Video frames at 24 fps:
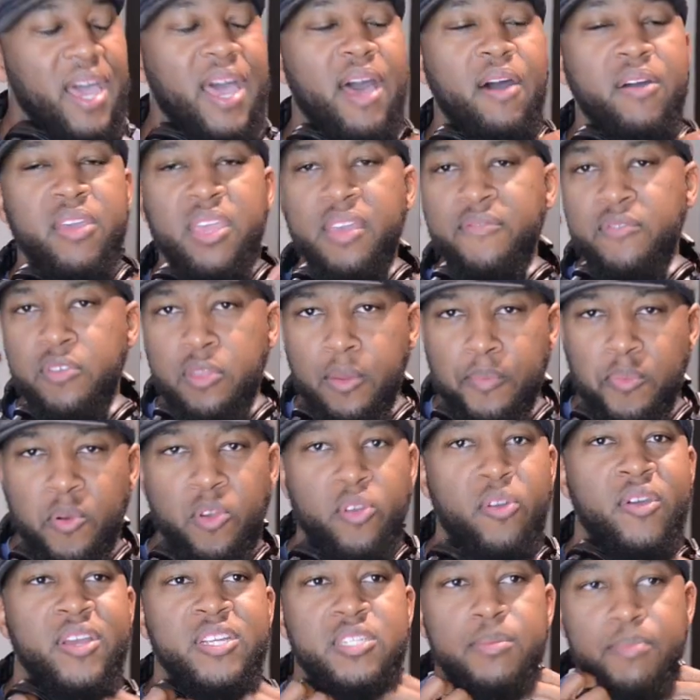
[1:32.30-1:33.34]
I'll give you the
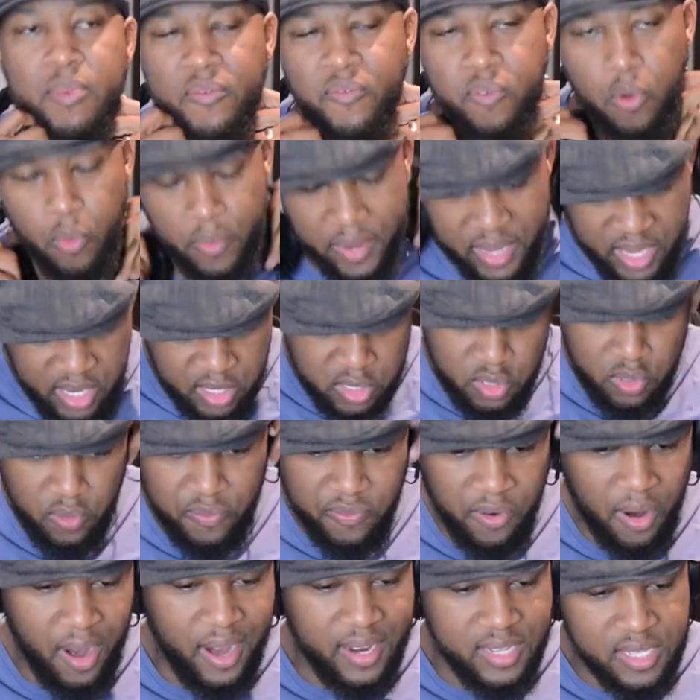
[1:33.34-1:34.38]
progression before we get too
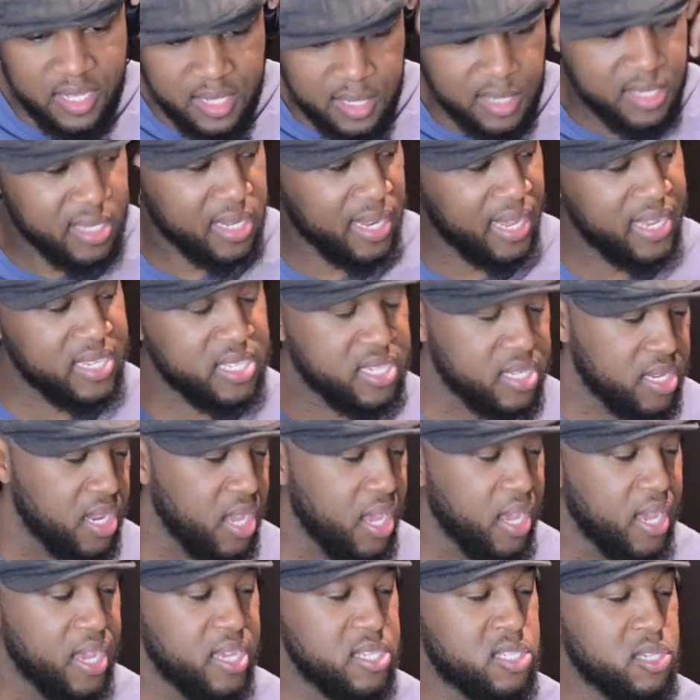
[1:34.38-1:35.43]
far into this lesson.
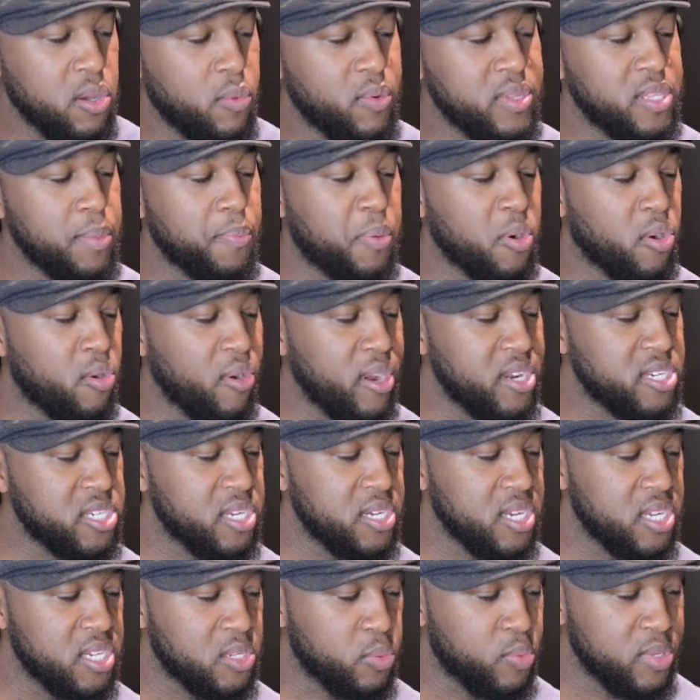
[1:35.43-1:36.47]
And so what the progression
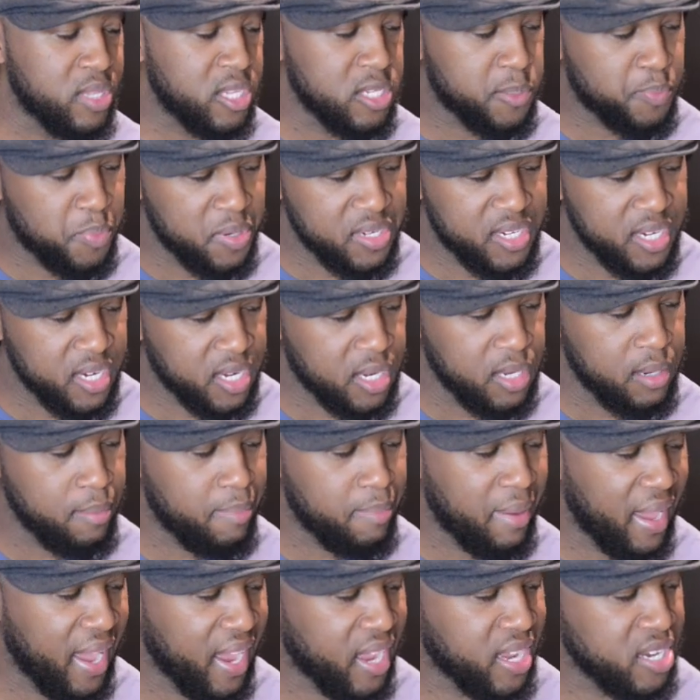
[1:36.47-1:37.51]
is with this particular
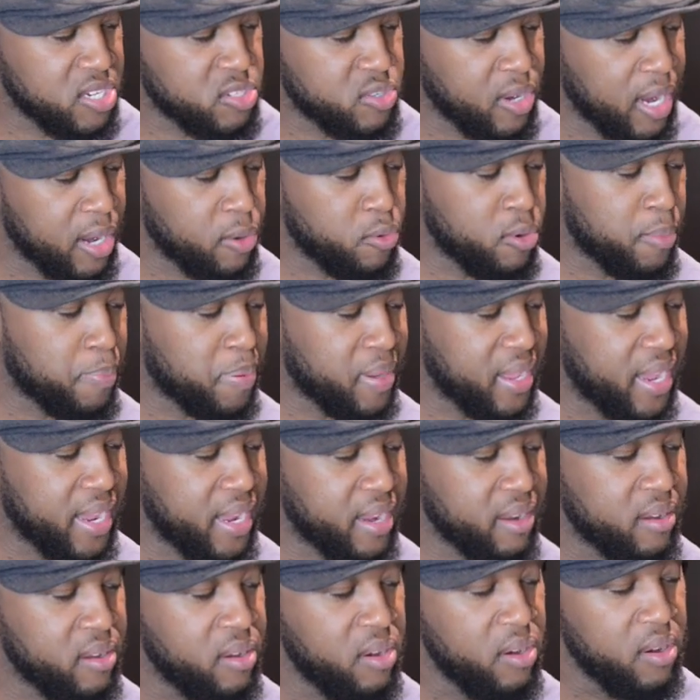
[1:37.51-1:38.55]
backing track, we're
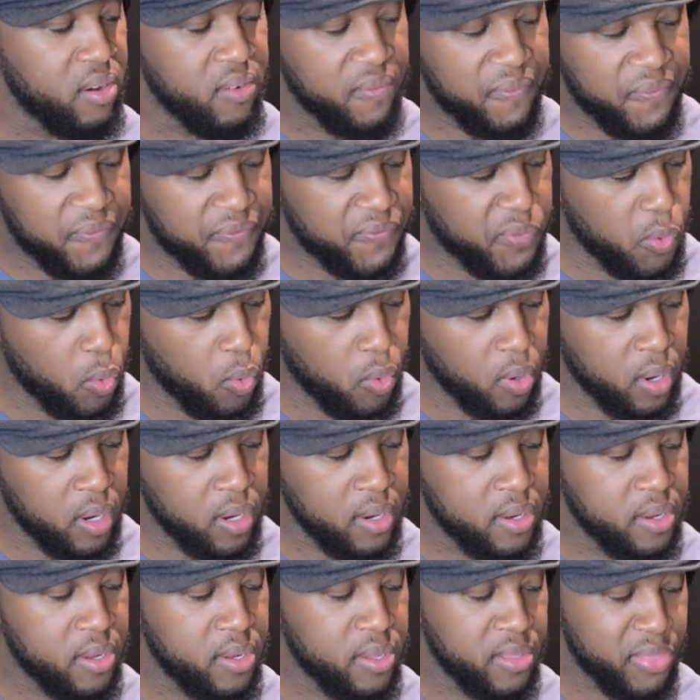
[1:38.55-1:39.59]
playing 4,
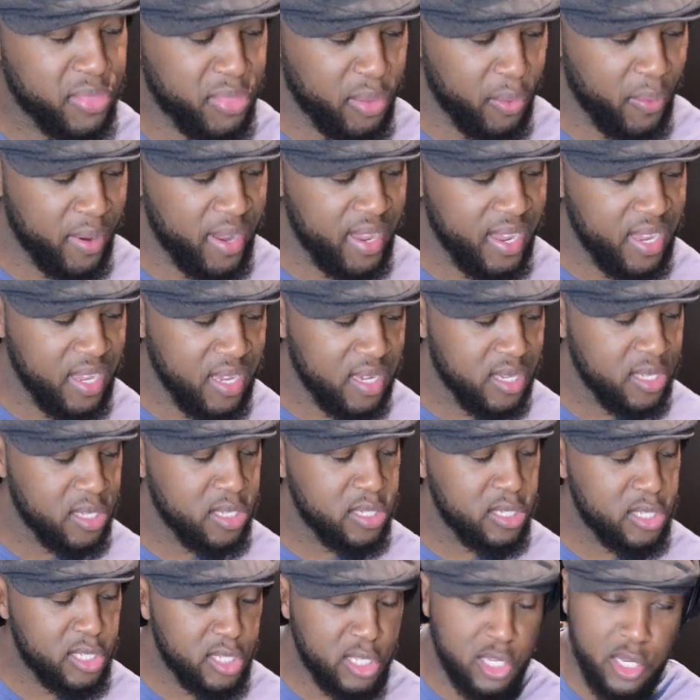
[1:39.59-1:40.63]
3,
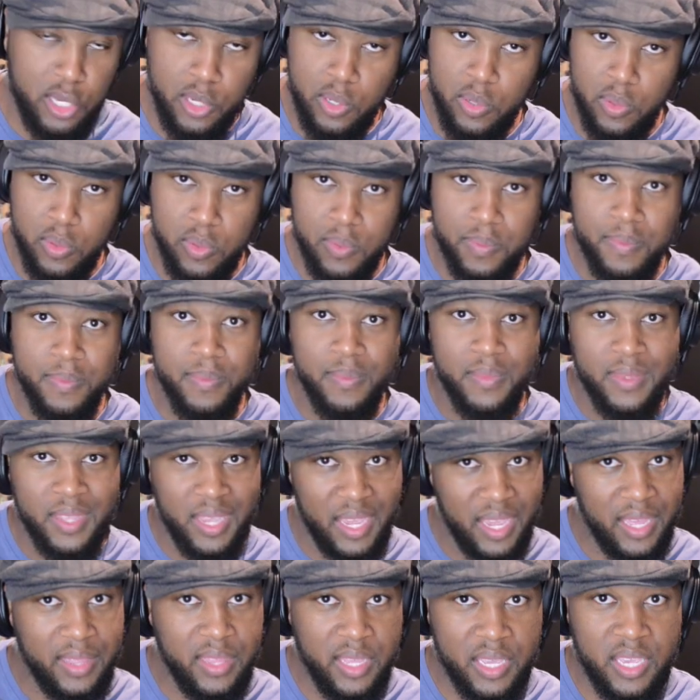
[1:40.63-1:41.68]
2
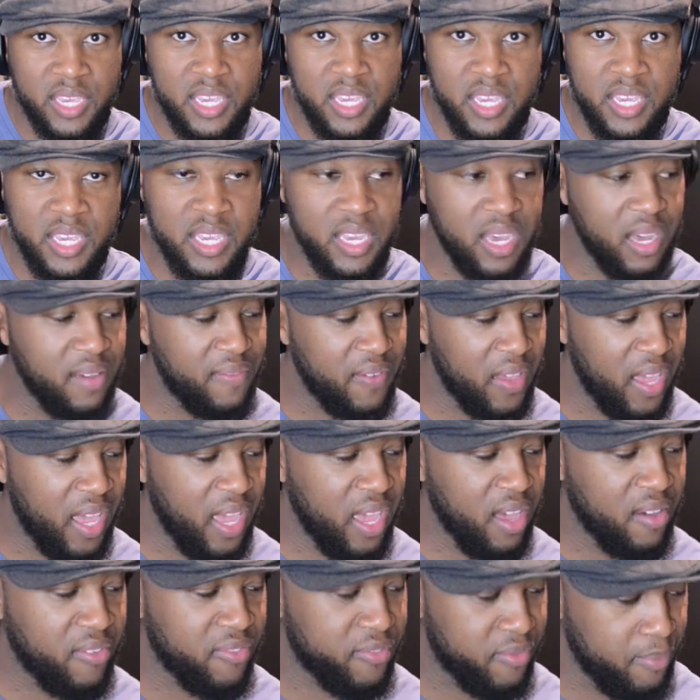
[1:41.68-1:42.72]
in the key of
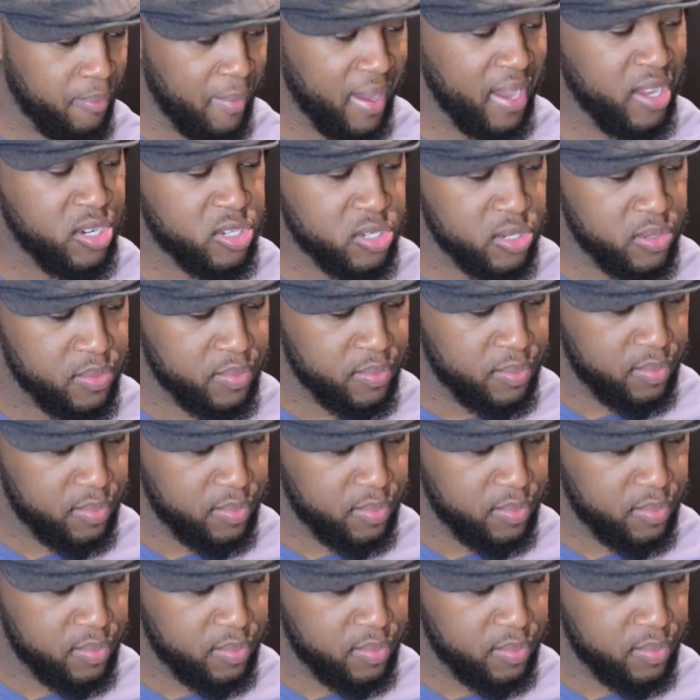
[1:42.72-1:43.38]
F major.